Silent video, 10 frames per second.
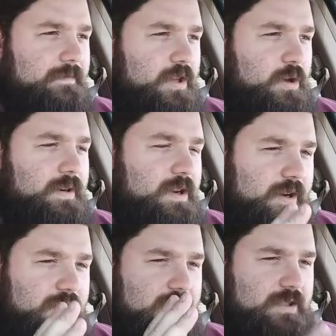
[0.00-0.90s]
You
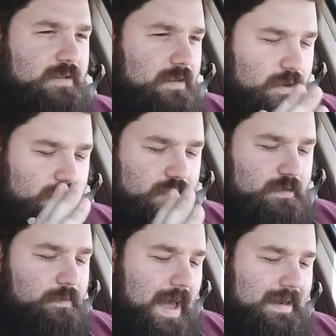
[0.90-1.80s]
can
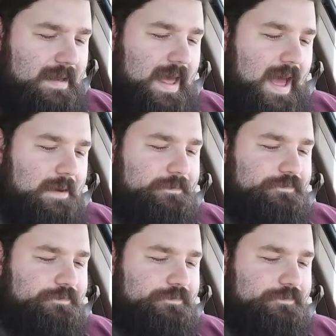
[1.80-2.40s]
just bet that